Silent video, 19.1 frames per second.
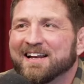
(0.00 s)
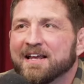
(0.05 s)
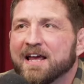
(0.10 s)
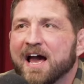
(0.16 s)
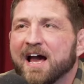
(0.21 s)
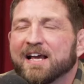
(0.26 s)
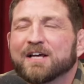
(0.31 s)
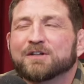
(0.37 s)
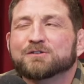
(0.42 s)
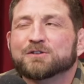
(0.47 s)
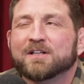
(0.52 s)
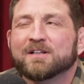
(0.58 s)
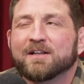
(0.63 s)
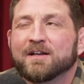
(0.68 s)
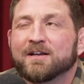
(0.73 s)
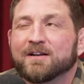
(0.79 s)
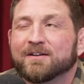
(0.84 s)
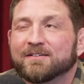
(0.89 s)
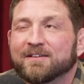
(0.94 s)
yeah, it gives a
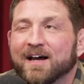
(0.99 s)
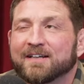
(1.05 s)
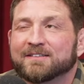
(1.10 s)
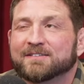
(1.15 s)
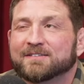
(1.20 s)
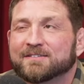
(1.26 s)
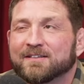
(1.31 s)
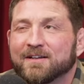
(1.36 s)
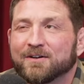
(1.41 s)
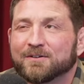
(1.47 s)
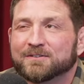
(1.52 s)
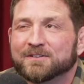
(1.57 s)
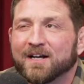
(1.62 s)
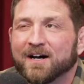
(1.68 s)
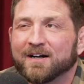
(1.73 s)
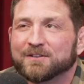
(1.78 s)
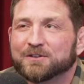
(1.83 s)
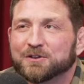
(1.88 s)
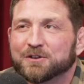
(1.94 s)
little nice little
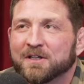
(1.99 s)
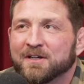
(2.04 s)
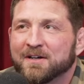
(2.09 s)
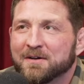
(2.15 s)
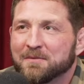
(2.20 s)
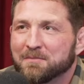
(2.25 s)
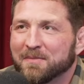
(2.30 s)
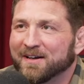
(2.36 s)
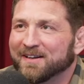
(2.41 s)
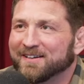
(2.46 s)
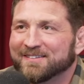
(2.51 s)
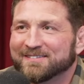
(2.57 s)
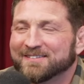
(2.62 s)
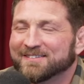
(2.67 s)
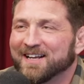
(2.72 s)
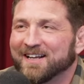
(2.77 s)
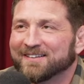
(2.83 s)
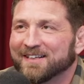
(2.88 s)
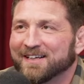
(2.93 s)
touch, but there's
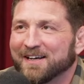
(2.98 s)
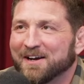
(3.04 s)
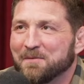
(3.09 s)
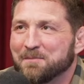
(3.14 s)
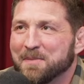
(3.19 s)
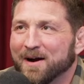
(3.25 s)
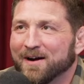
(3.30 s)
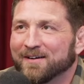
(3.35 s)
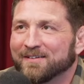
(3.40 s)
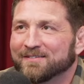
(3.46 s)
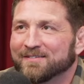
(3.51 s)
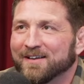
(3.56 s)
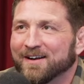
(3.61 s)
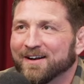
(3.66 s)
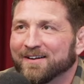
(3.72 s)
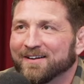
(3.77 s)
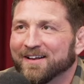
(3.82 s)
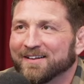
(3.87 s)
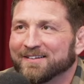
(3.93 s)
nothing compared, you
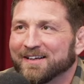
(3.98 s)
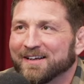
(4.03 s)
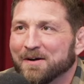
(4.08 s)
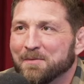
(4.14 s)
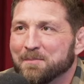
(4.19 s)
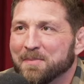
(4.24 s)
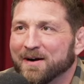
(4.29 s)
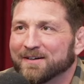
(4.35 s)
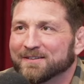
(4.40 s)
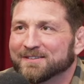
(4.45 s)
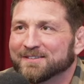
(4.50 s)
know, nothing compared.